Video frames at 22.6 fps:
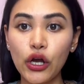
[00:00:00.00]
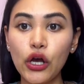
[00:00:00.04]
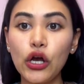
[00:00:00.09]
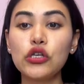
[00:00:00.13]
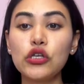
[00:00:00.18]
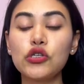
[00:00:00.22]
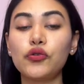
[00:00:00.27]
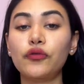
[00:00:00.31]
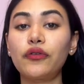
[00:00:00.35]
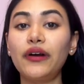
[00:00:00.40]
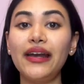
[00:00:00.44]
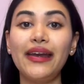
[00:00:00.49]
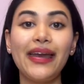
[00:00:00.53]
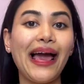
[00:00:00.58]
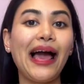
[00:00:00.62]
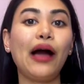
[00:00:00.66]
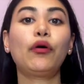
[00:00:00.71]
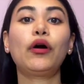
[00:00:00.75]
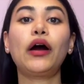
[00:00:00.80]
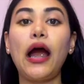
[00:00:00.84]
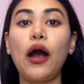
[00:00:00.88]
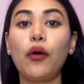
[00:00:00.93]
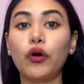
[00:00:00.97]
So right
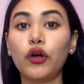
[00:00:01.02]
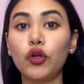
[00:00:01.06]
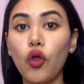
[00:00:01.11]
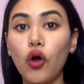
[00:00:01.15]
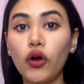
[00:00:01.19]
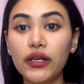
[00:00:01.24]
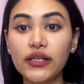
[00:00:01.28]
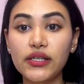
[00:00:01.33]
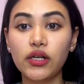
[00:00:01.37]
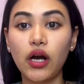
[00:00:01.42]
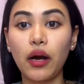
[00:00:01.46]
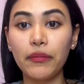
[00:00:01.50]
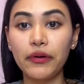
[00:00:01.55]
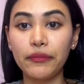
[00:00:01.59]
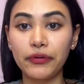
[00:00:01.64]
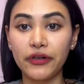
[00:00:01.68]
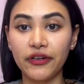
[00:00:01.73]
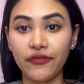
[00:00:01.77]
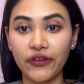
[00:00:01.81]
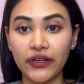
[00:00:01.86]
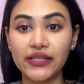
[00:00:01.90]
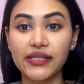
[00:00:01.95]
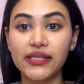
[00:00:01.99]
now, our longest common
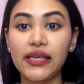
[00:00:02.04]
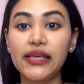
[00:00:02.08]
prefix